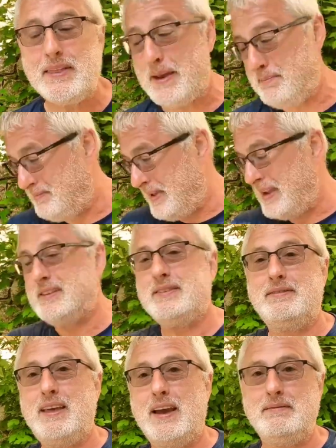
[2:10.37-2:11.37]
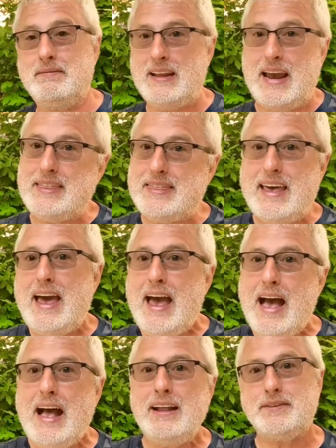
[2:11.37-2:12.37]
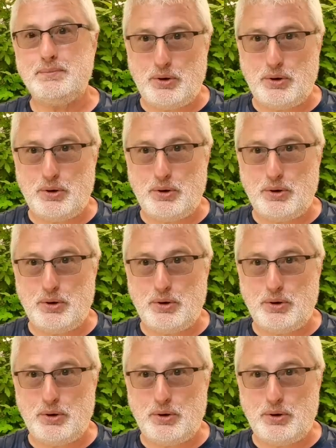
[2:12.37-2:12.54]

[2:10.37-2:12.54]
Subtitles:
They laid their hands